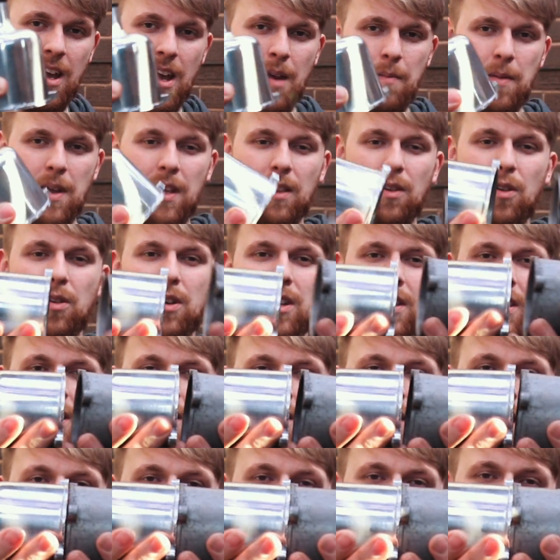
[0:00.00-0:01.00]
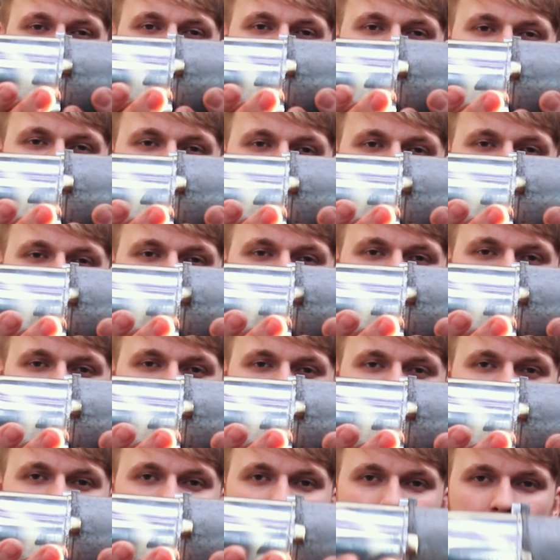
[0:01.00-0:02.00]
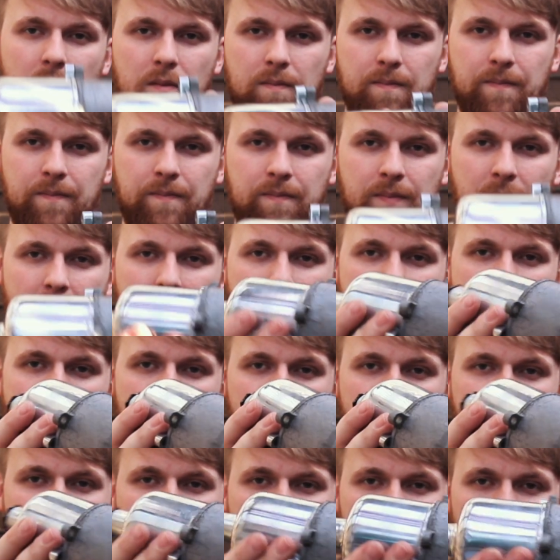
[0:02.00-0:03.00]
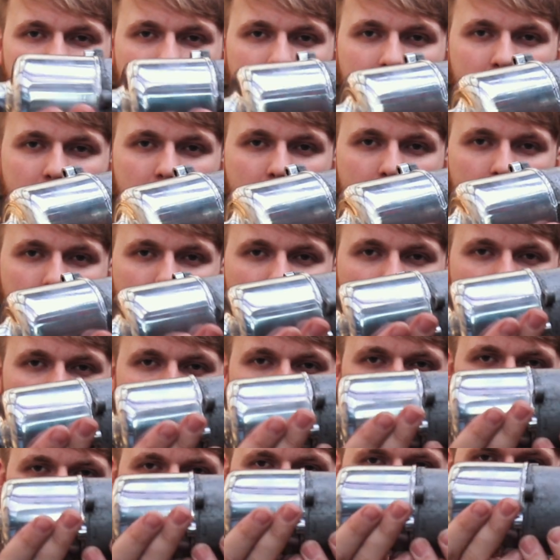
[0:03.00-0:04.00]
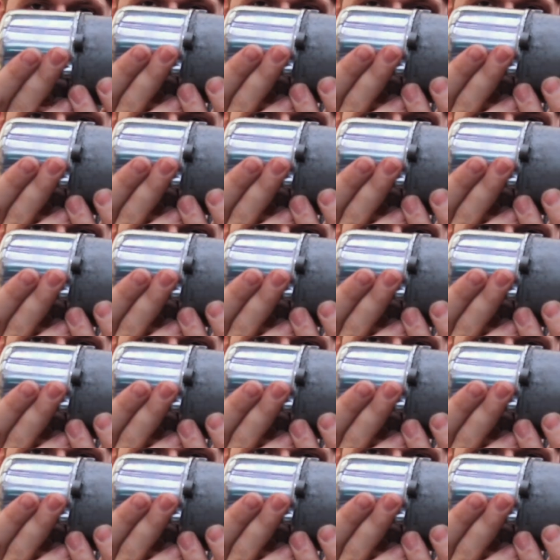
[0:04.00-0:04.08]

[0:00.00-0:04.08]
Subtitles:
I mean, look at the difference in those. Absolute, oh.